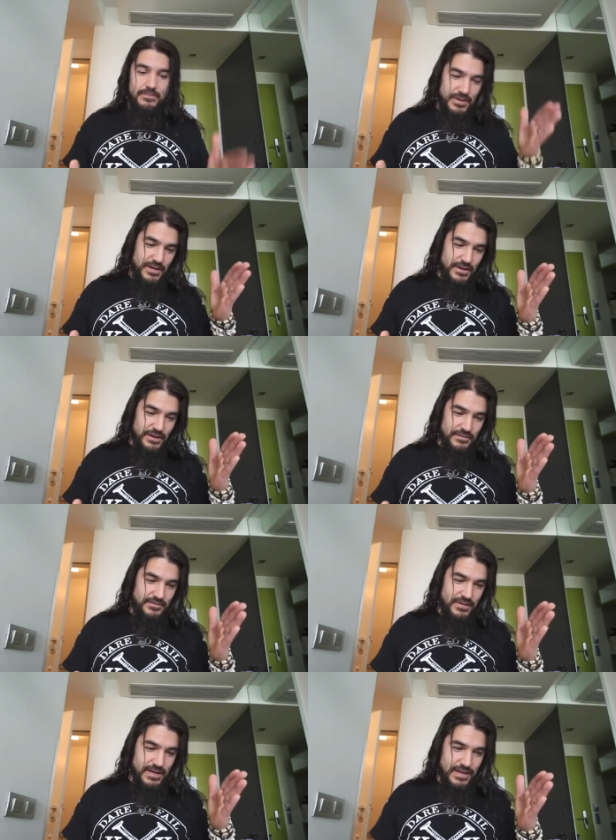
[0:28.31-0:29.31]
but
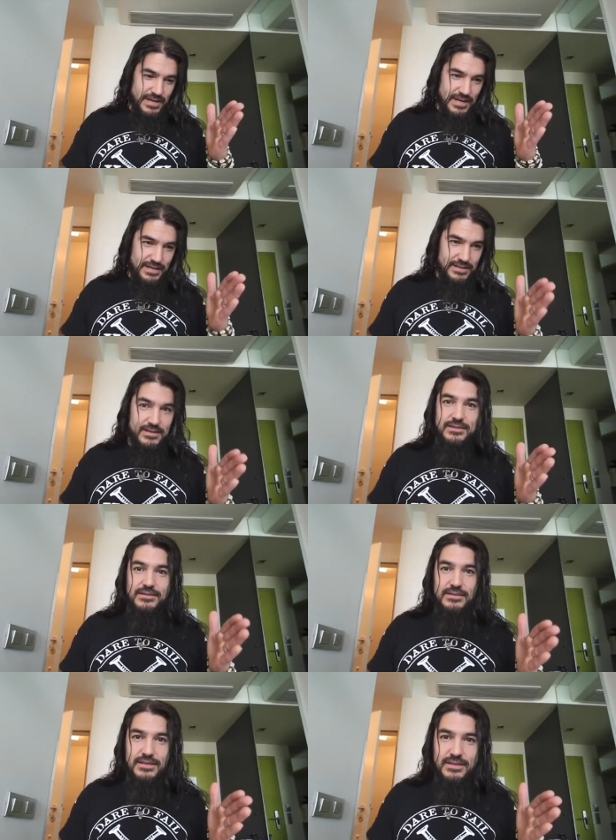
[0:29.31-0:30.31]
of a
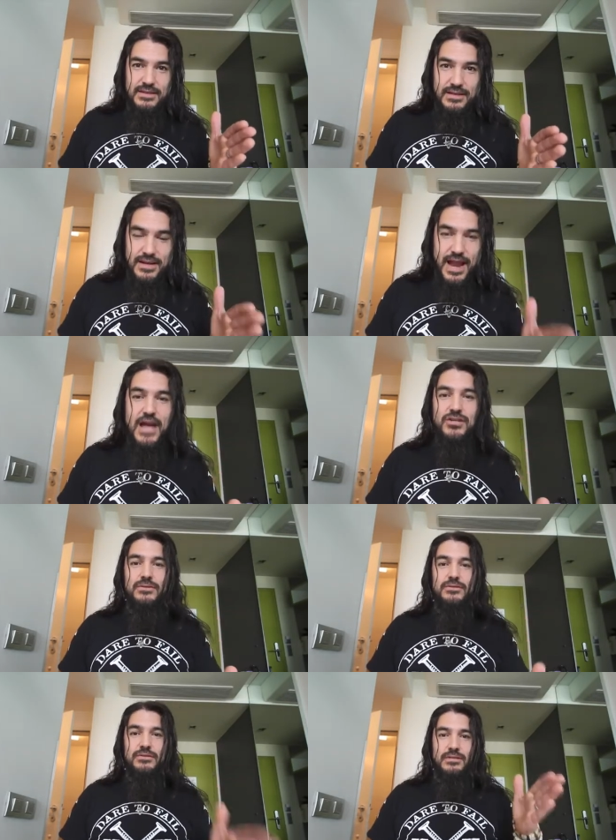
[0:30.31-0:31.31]

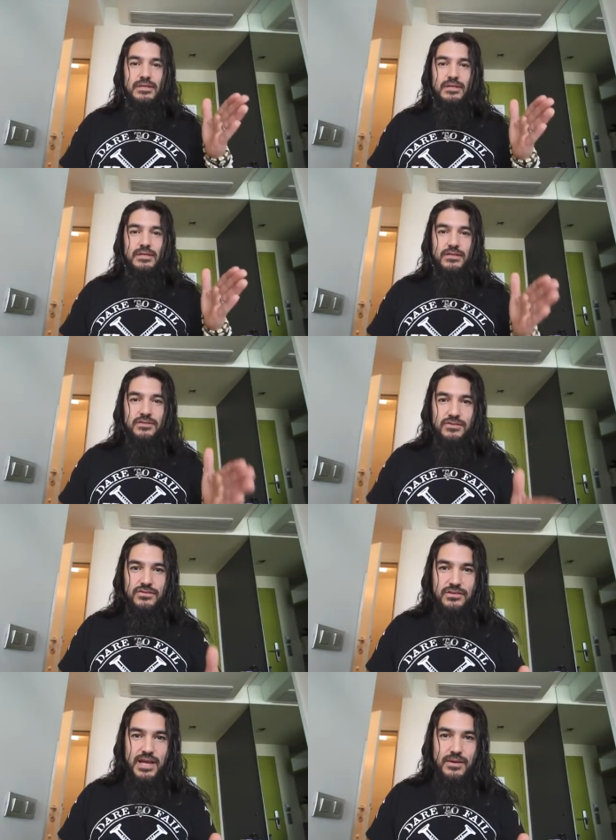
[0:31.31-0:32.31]
national,
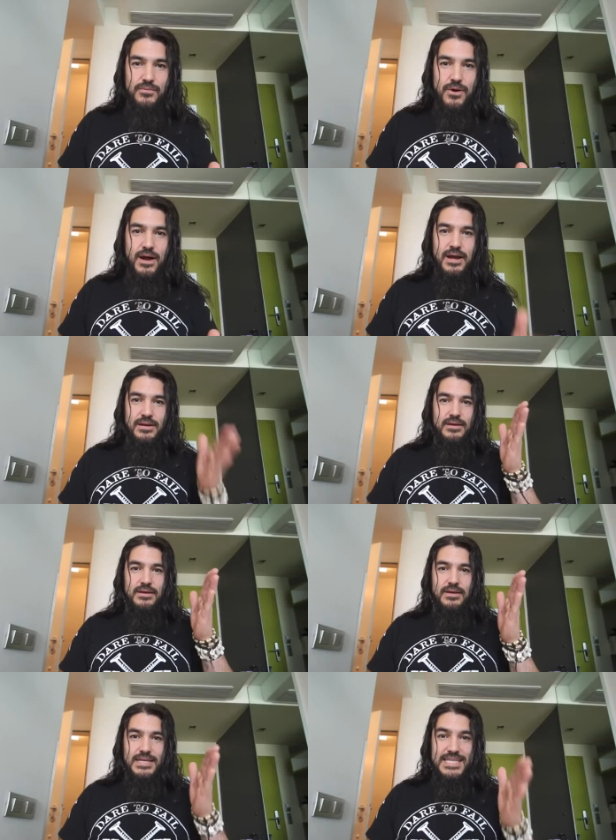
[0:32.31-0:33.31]
statewide,
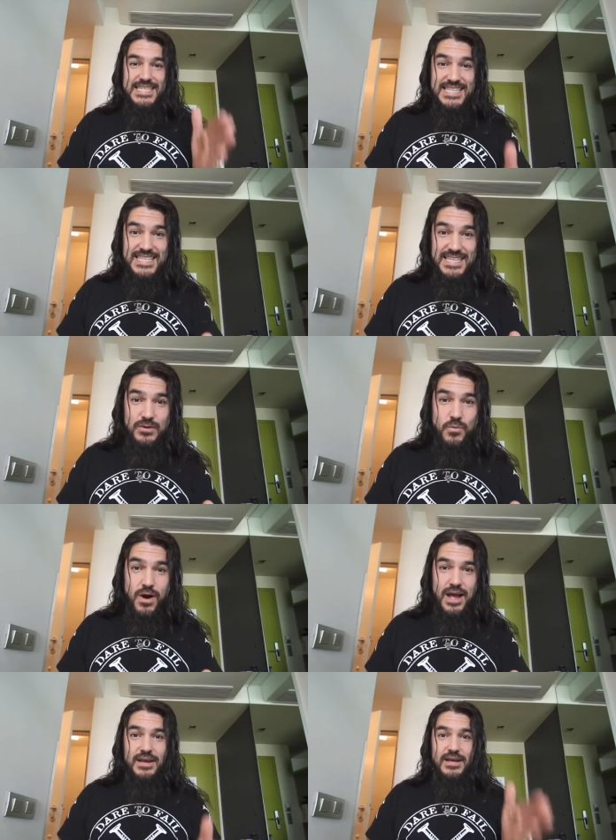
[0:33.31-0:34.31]

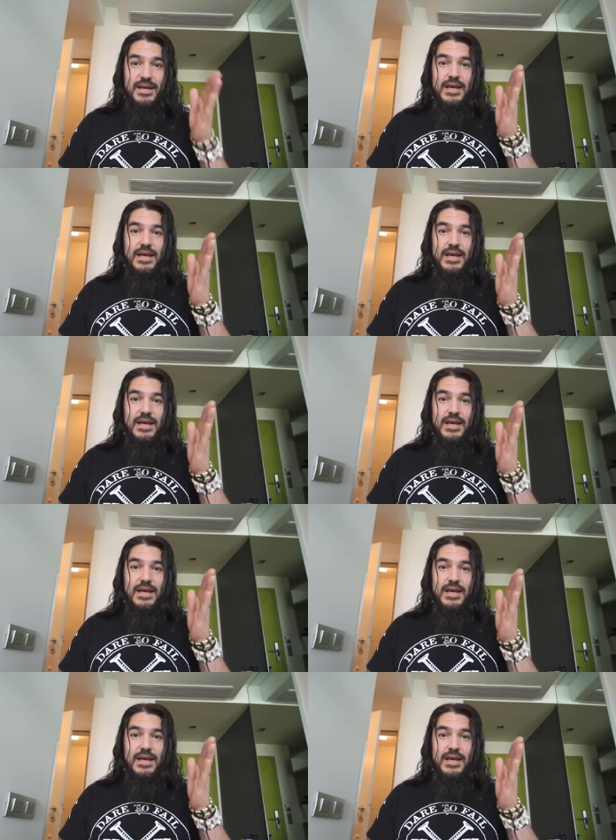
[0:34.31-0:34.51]
citywide,